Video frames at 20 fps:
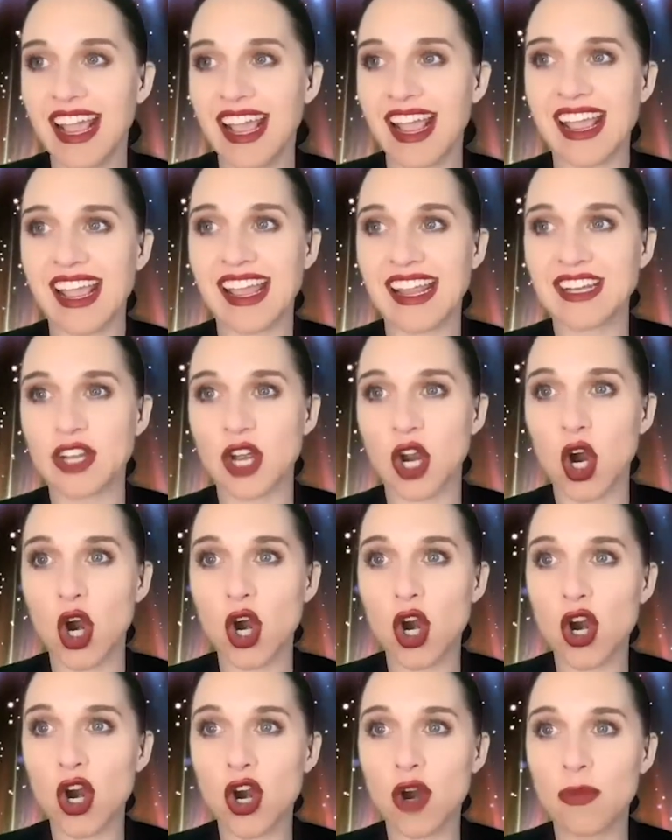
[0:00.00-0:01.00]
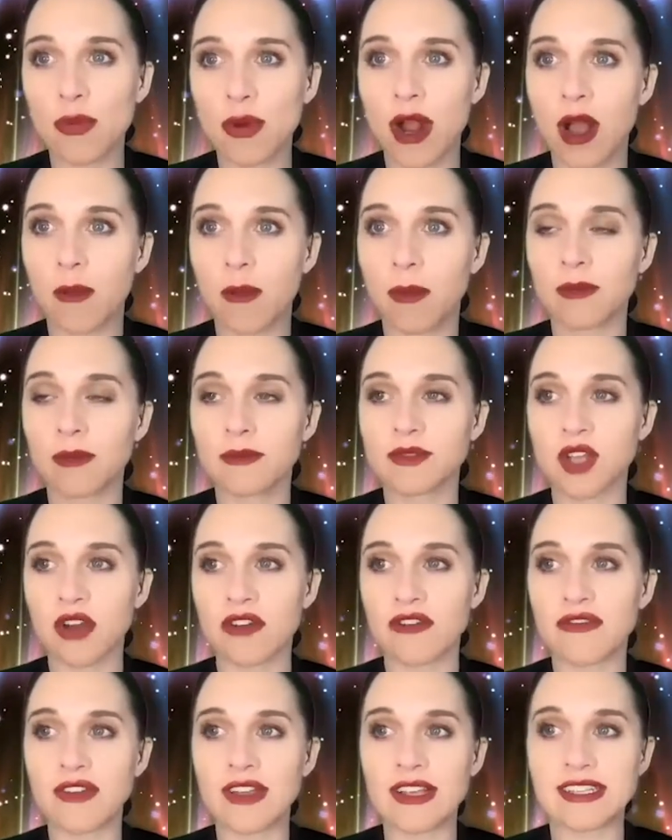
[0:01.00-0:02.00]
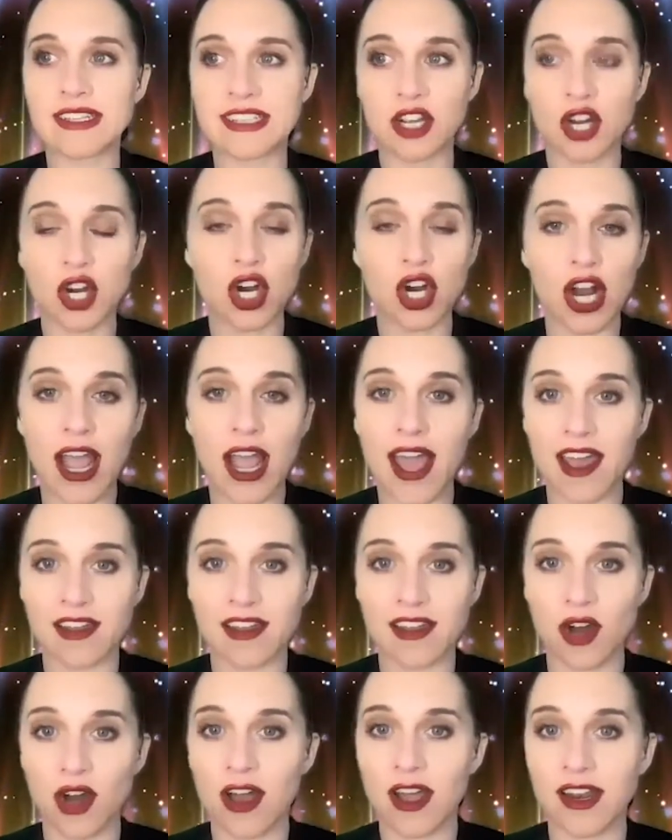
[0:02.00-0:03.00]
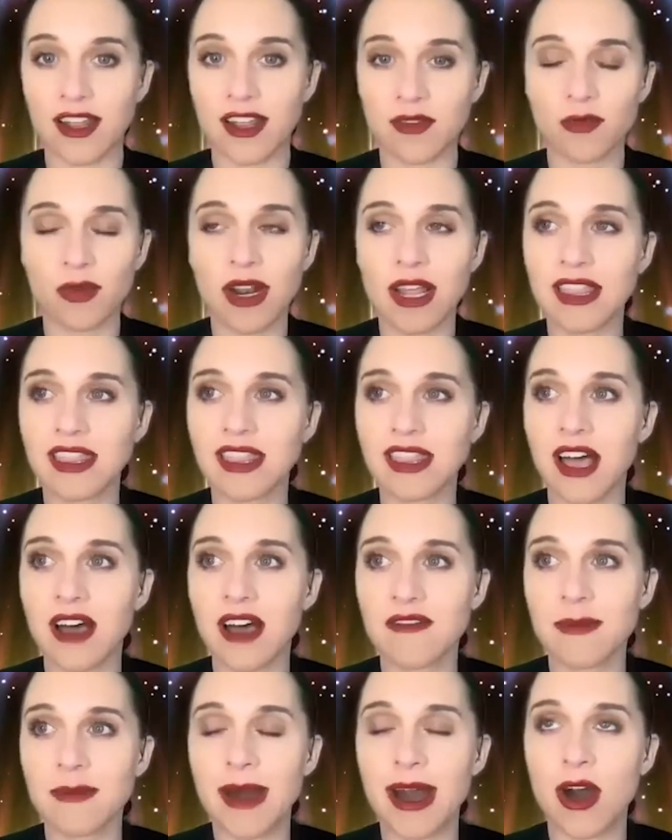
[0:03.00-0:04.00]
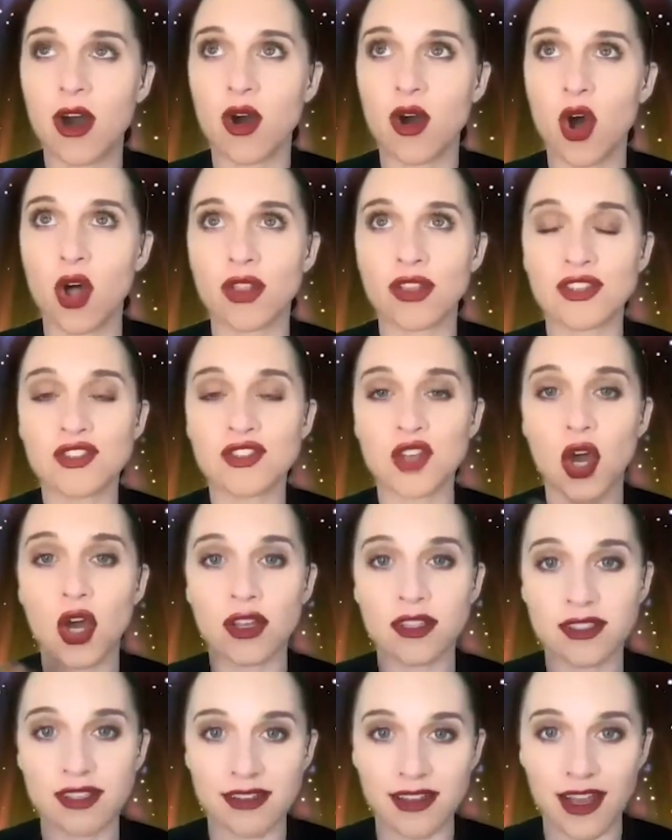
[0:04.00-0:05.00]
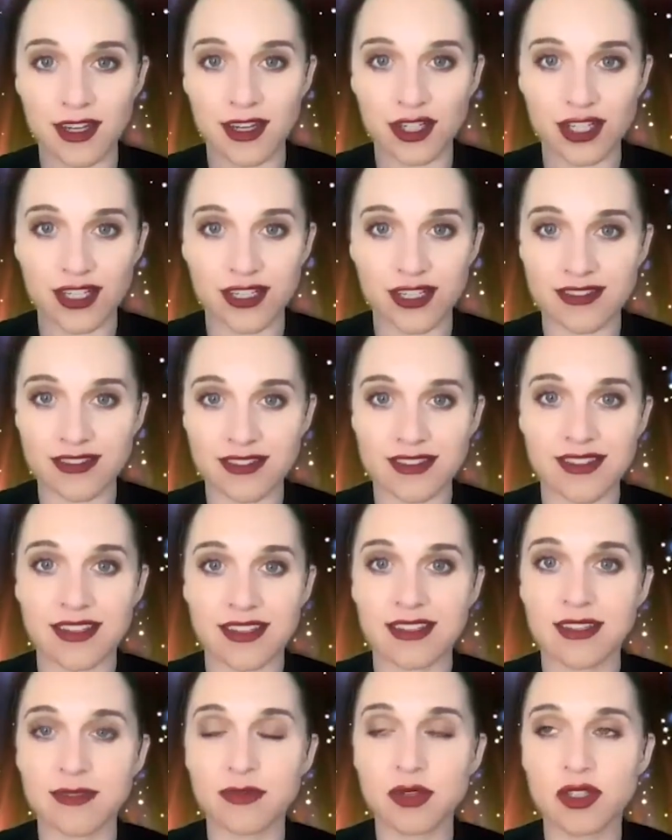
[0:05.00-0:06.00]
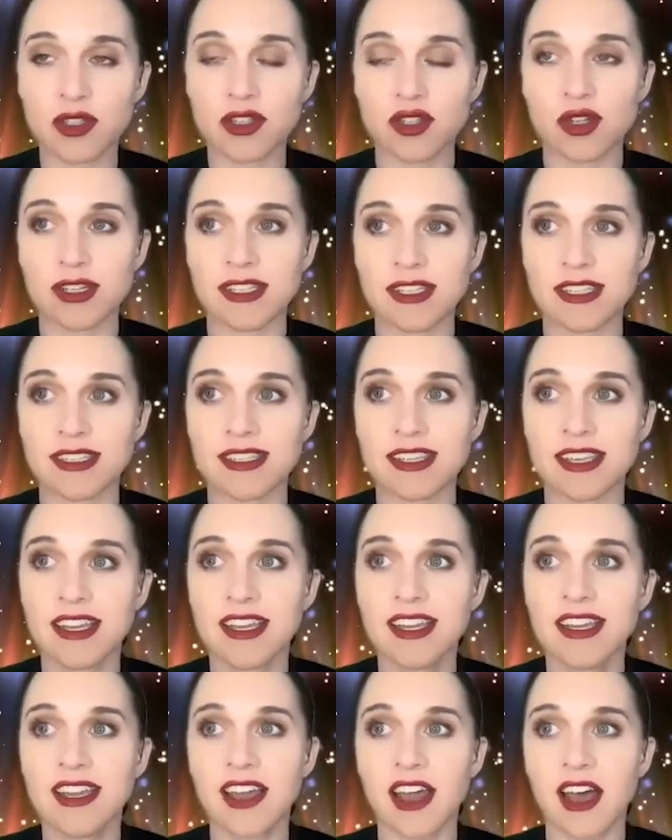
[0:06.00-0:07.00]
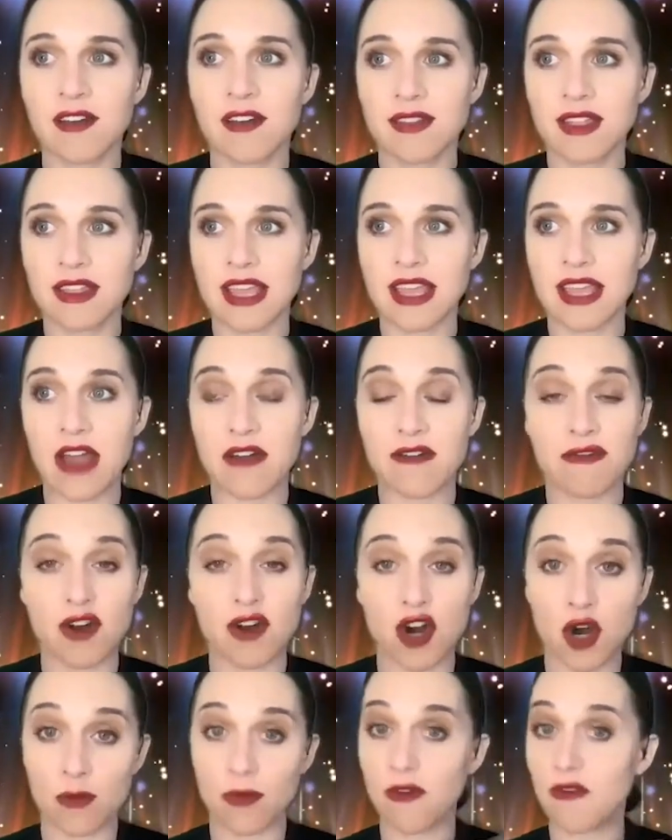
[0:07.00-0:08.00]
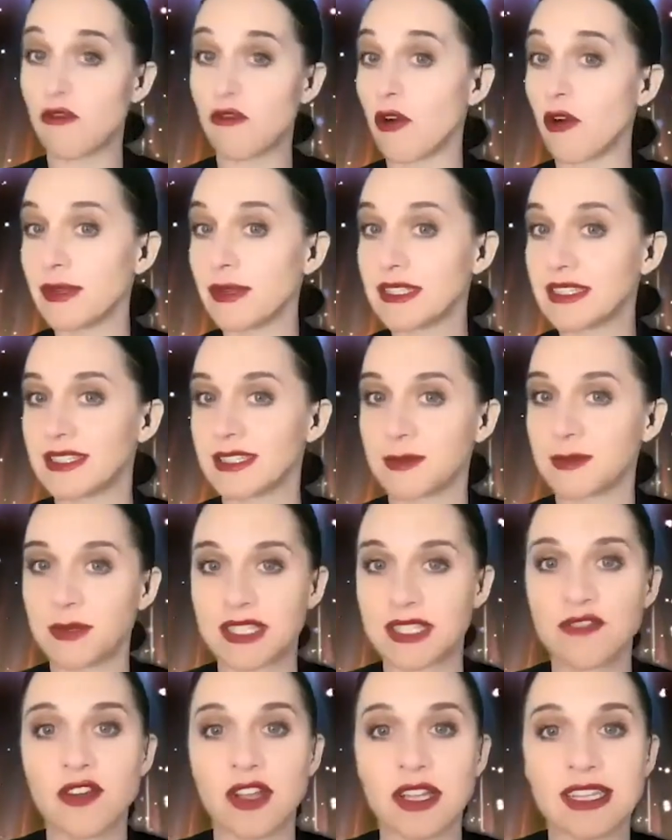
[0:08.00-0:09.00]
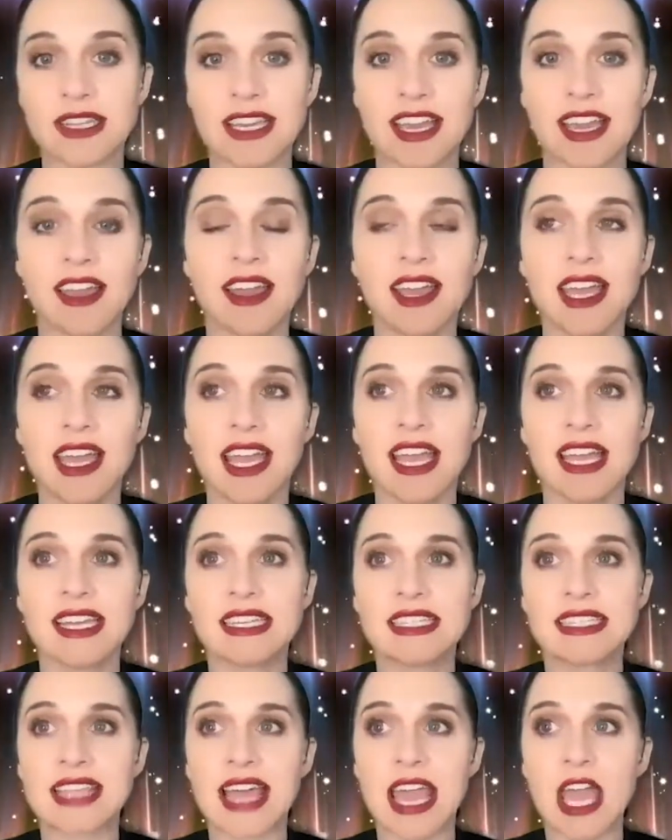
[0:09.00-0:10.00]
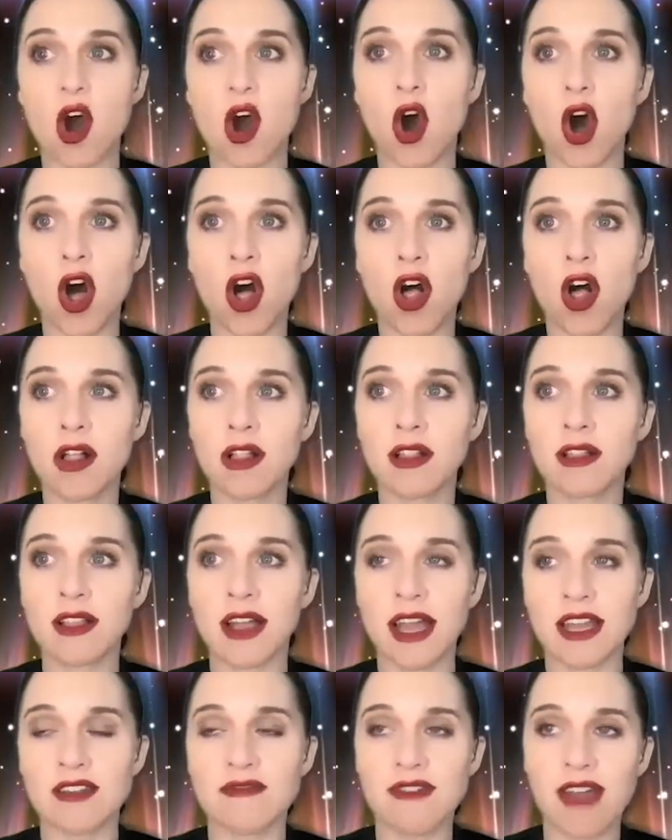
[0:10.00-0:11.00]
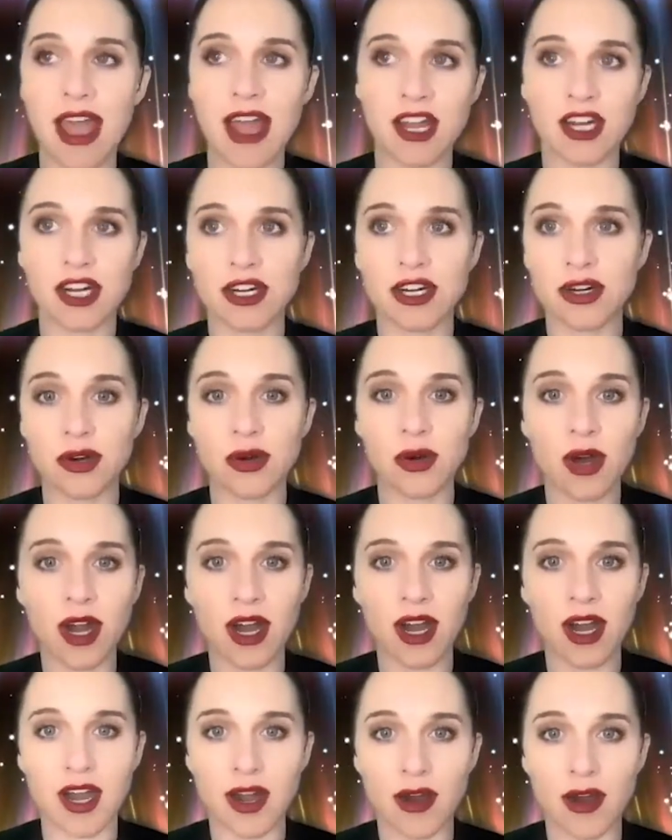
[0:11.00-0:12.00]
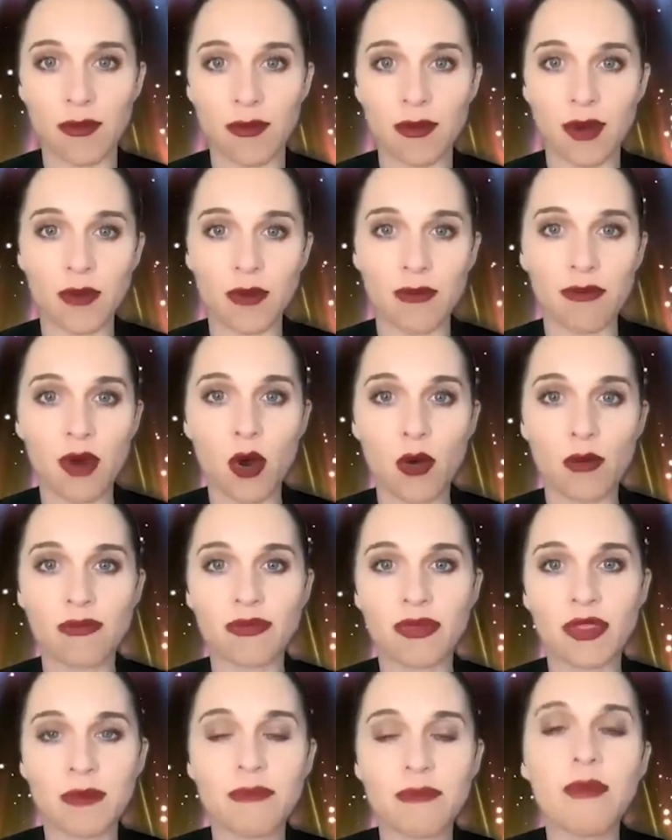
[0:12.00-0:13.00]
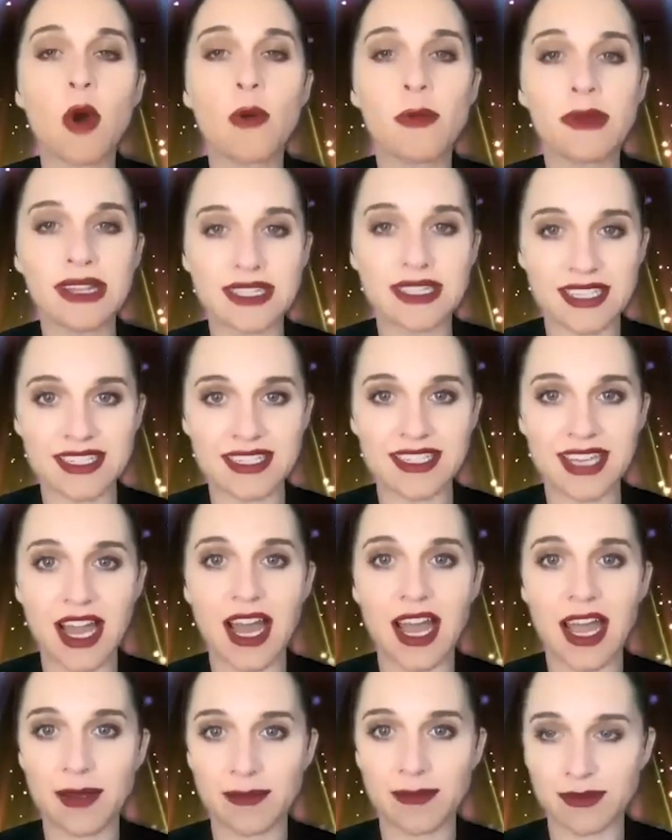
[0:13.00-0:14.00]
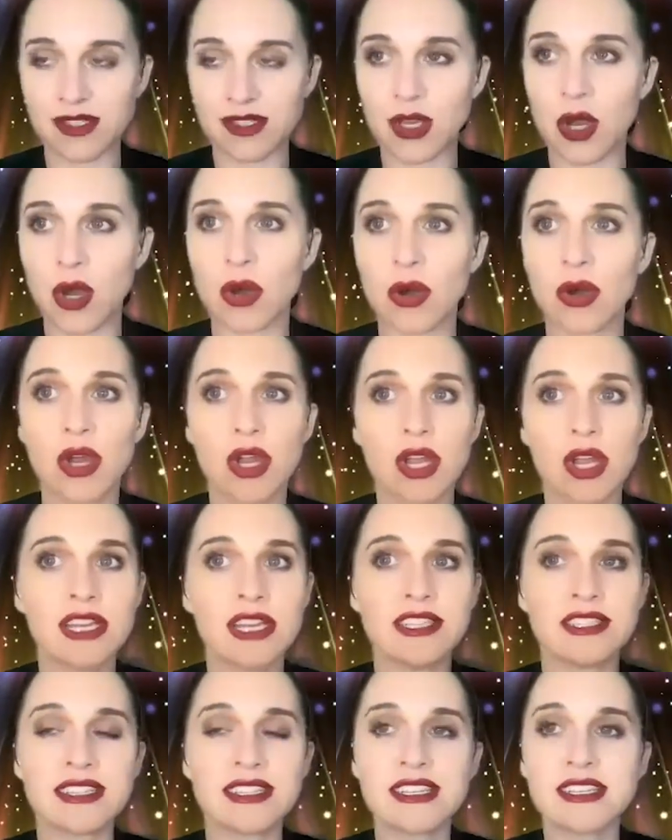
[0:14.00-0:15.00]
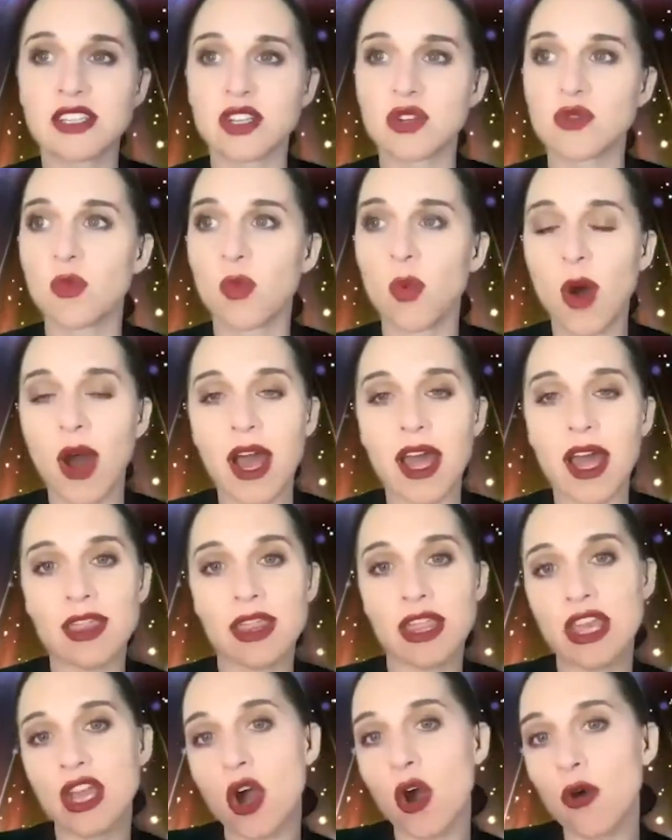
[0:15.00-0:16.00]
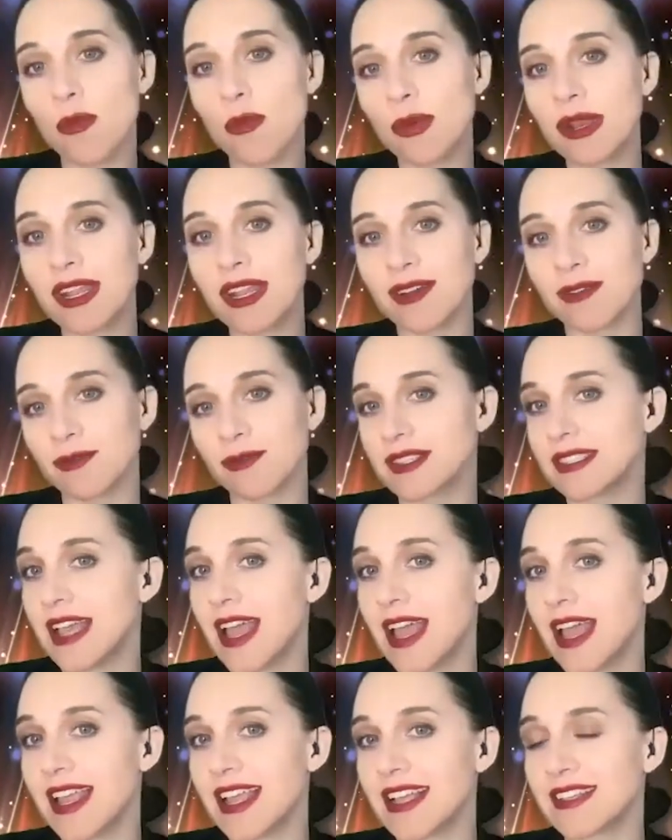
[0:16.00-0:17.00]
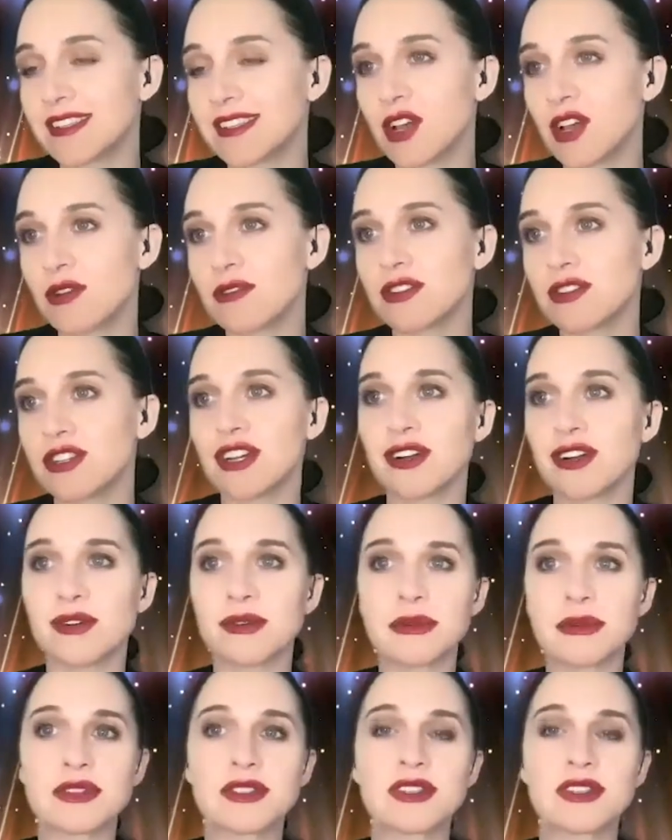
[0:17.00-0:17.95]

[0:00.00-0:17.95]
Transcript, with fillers: and her problems are facing her head on and what i love about all the song selections and the music choices uh, that they have for her performances specifically is they all kind of echo um, mo- the moment in time so in season one, the opening was "Say It Ain't So, Joe."